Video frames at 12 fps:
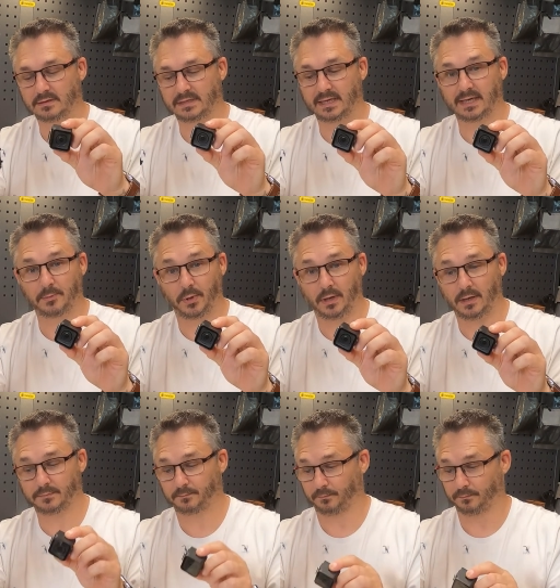take it
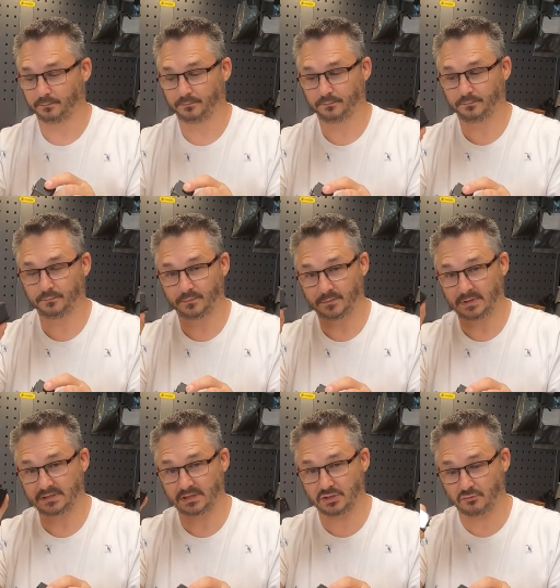apart,
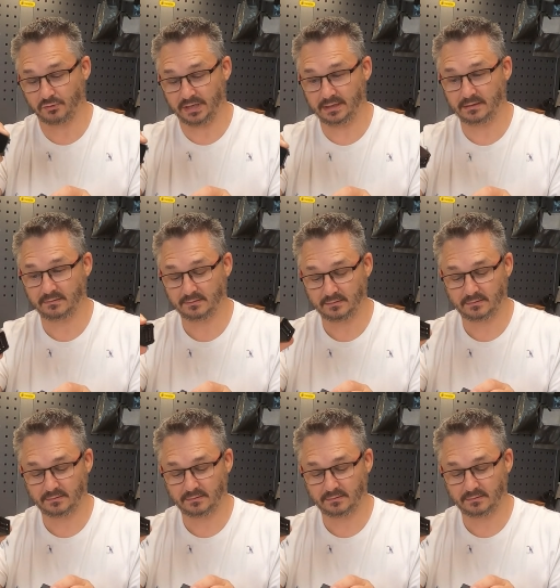that's the screen,